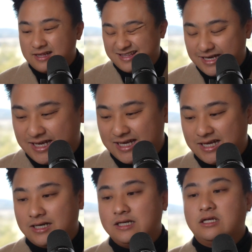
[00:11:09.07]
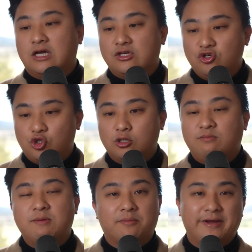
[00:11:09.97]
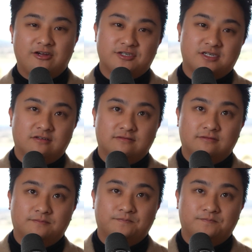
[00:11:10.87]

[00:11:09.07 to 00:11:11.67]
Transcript: Then you should be preparing yourself,